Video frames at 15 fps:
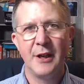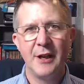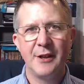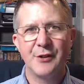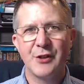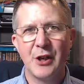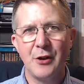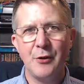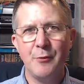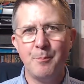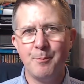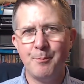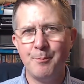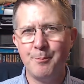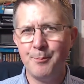so
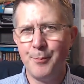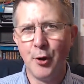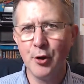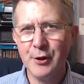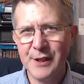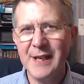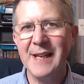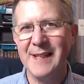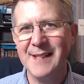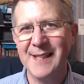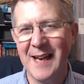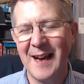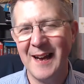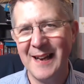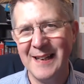putting
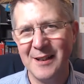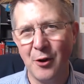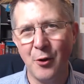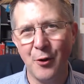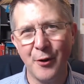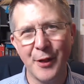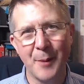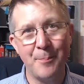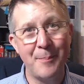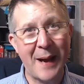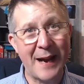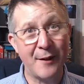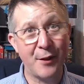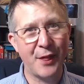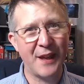aside all the
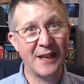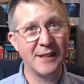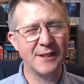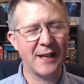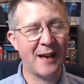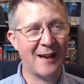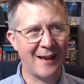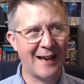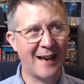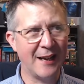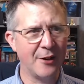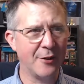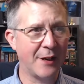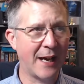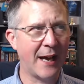bad things that i
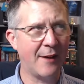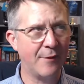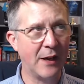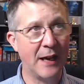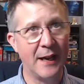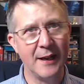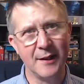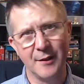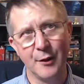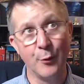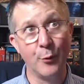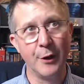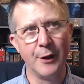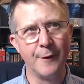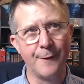could have like the
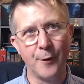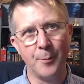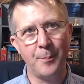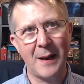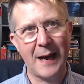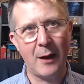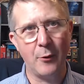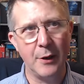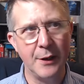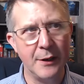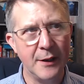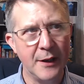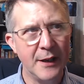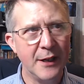wonderful power